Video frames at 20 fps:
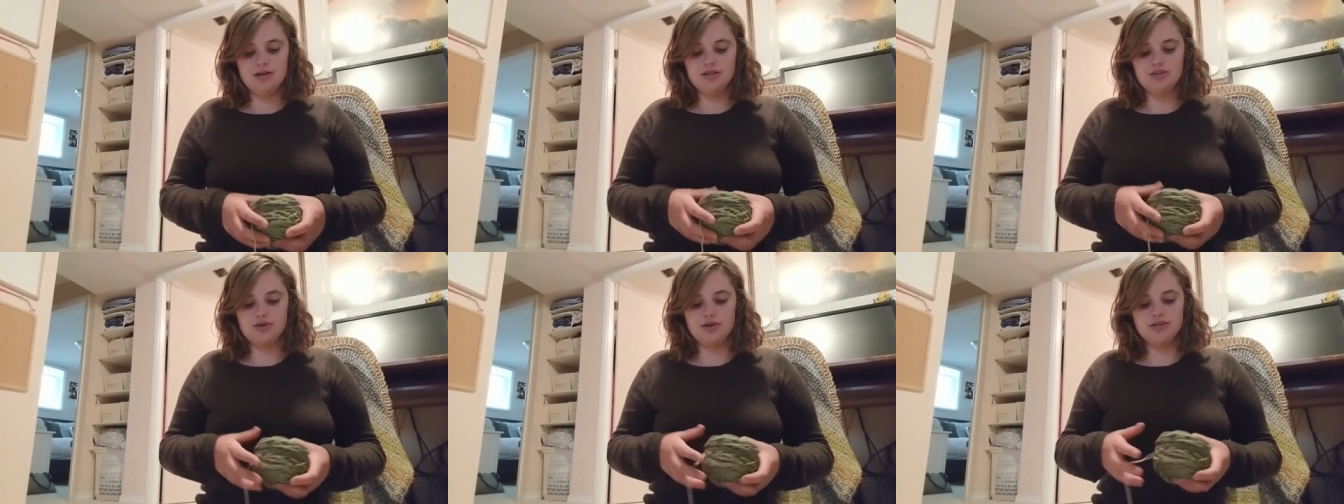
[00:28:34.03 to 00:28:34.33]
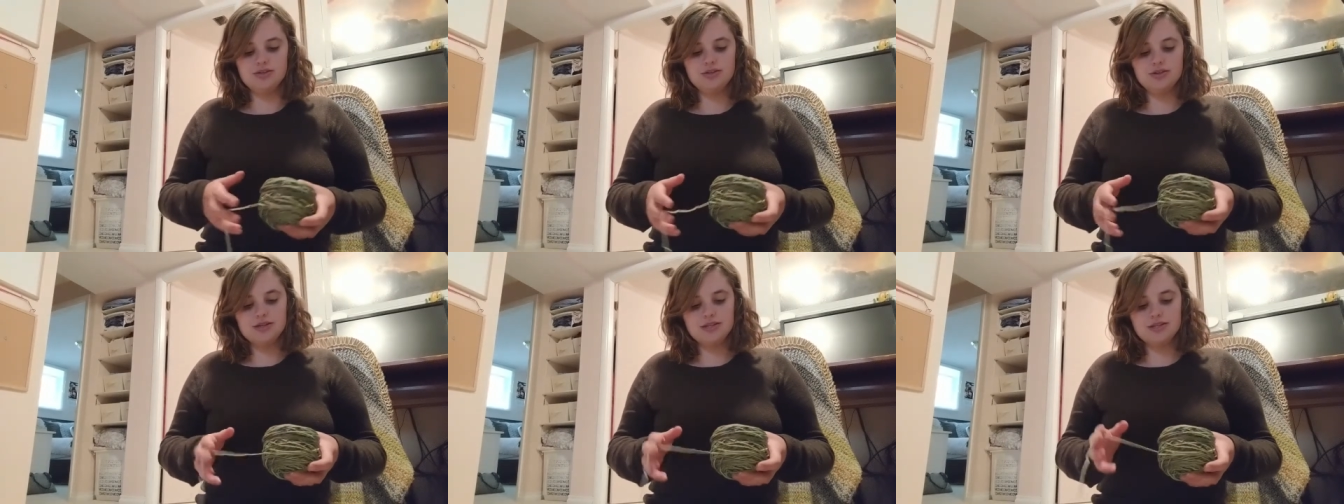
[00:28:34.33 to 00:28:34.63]
So
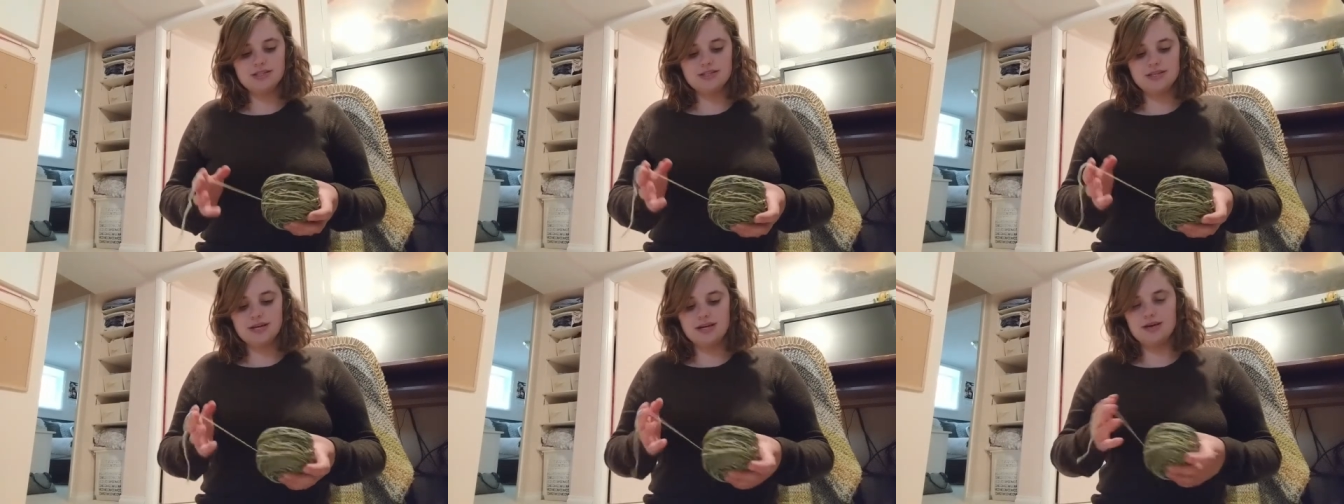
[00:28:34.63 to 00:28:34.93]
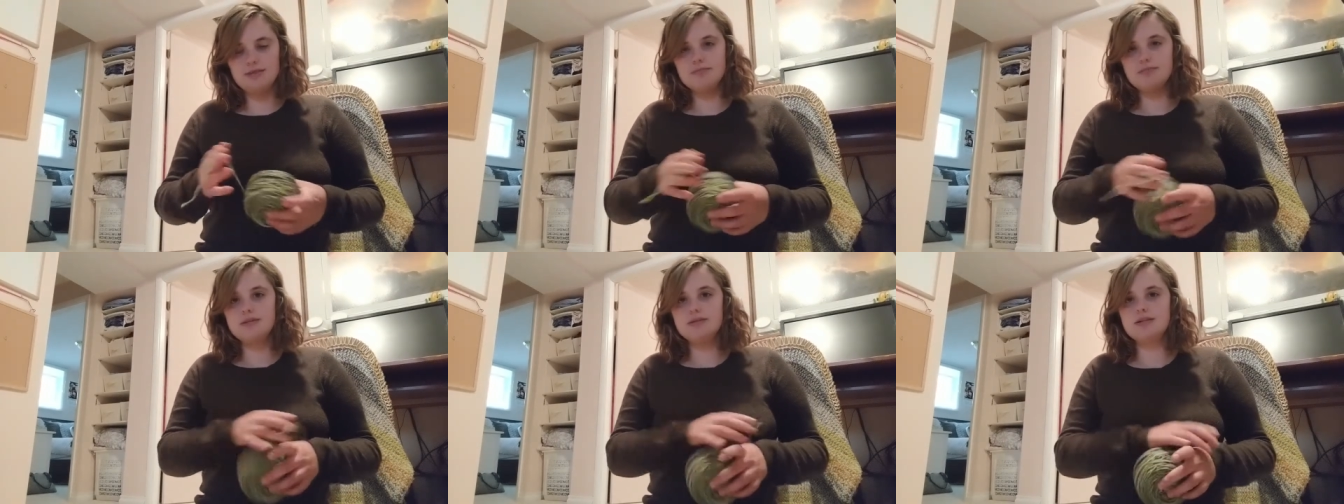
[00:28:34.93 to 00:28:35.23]
I took an
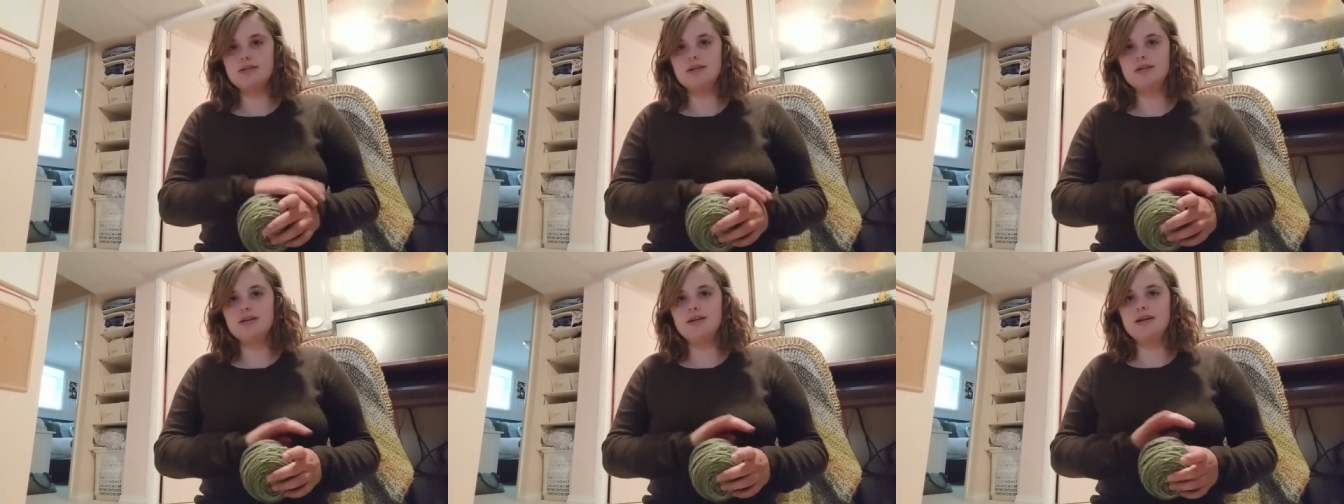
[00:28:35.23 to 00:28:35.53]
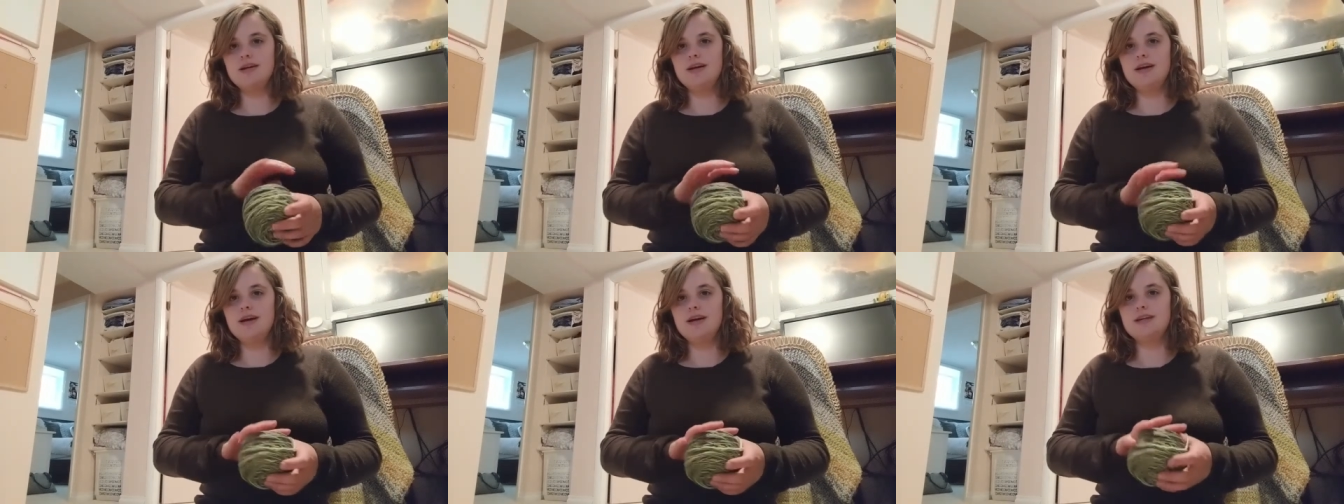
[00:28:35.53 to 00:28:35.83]
attempt,
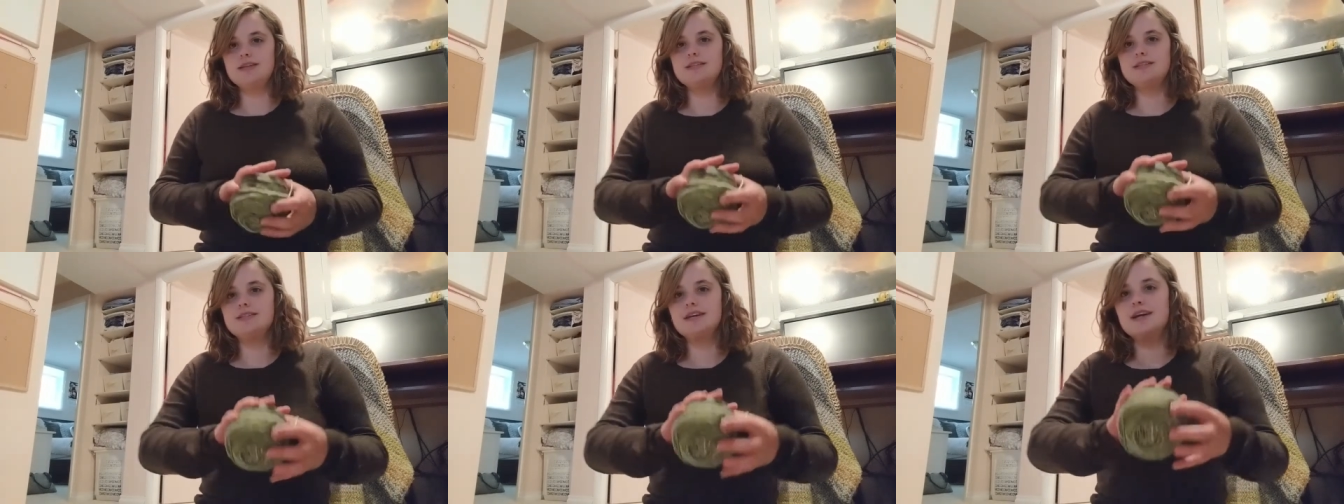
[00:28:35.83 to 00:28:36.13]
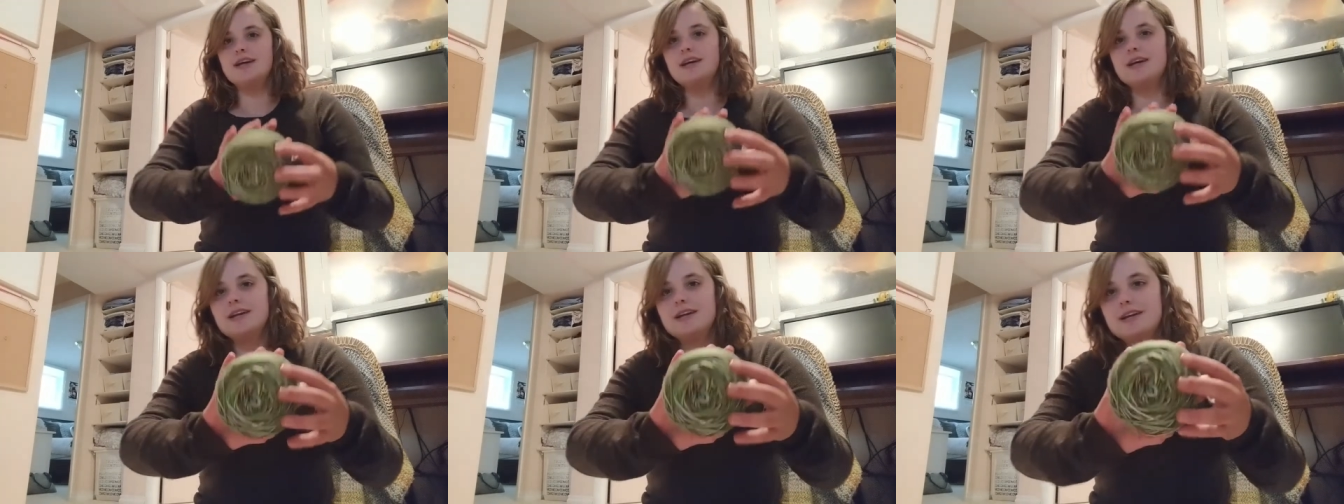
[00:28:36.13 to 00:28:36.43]
and
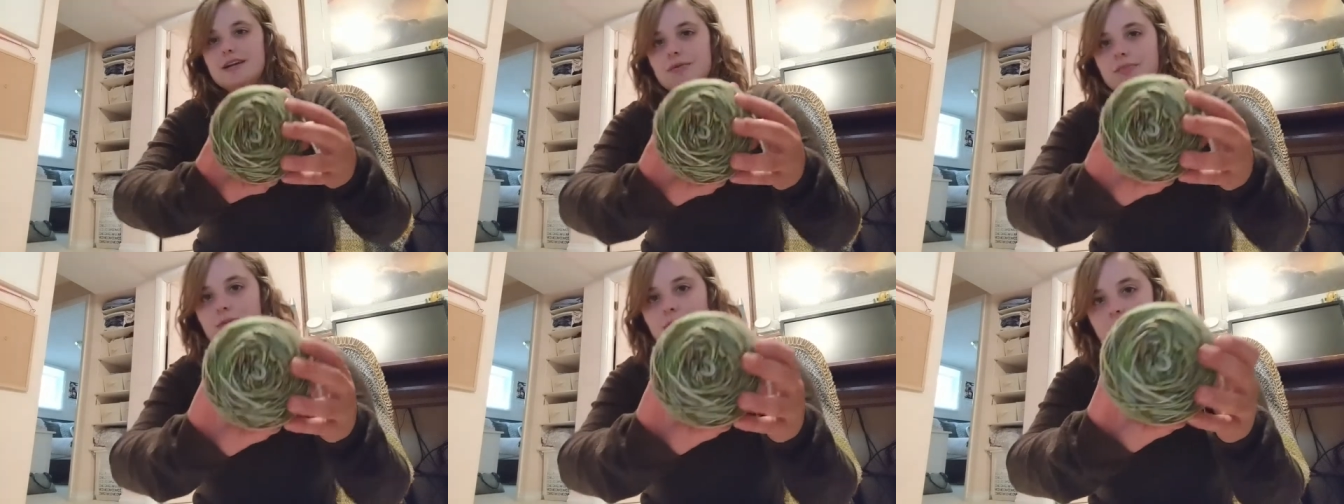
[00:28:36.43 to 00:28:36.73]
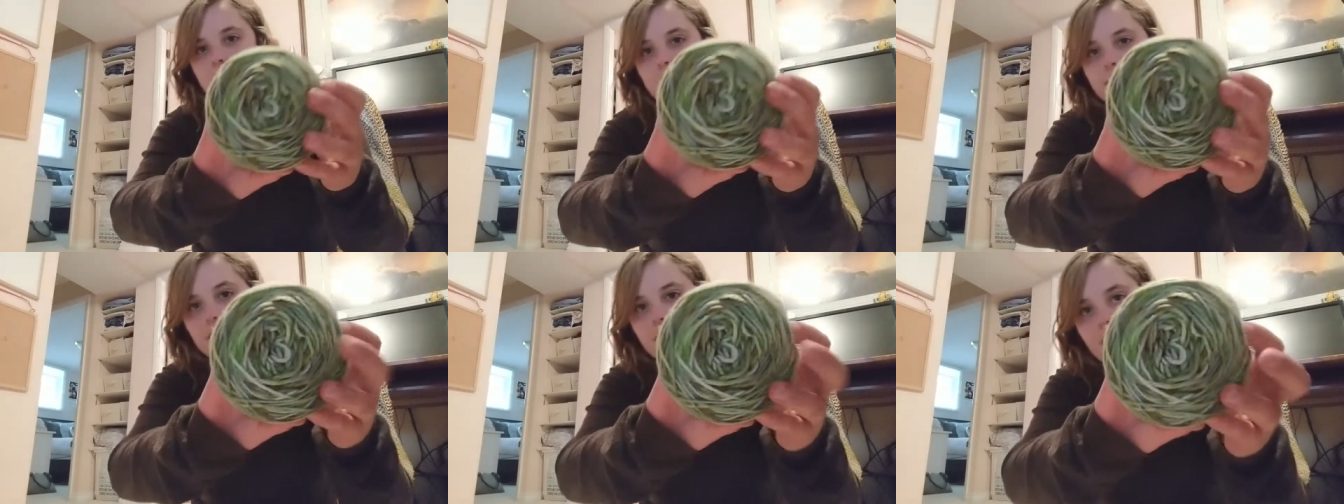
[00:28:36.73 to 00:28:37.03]
instead I ended up with